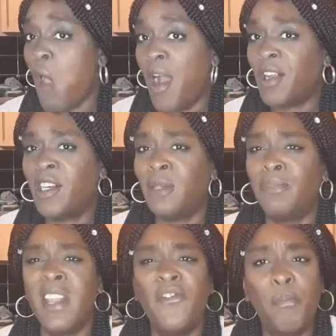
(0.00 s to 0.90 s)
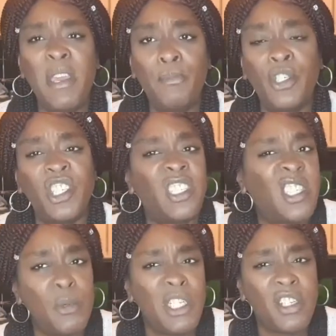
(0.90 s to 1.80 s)
I can't believe people
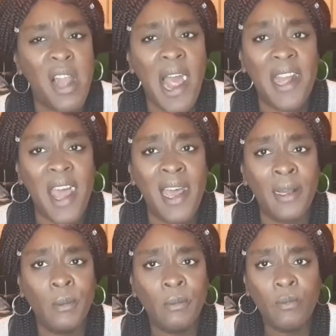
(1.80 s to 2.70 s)
just switch like that.